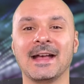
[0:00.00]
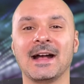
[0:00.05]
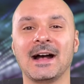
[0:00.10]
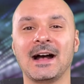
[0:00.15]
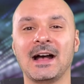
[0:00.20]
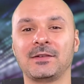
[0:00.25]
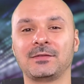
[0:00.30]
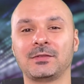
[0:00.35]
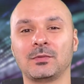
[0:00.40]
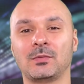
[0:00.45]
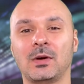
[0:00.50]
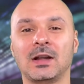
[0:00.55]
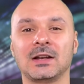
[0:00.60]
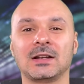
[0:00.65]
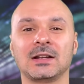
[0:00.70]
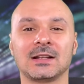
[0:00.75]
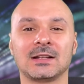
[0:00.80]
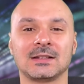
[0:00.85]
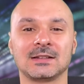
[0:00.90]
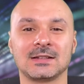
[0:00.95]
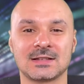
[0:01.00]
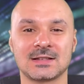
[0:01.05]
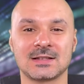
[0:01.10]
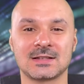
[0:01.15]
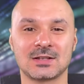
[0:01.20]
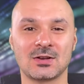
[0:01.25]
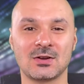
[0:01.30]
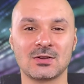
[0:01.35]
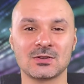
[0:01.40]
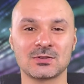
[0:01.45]
Hi everyone, this
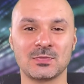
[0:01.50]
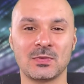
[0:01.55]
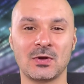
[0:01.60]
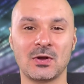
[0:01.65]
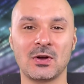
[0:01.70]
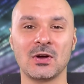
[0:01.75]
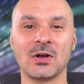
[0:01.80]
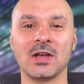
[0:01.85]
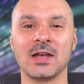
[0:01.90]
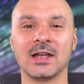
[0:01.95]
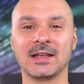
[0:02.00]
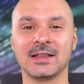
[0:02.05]
is Cosmo.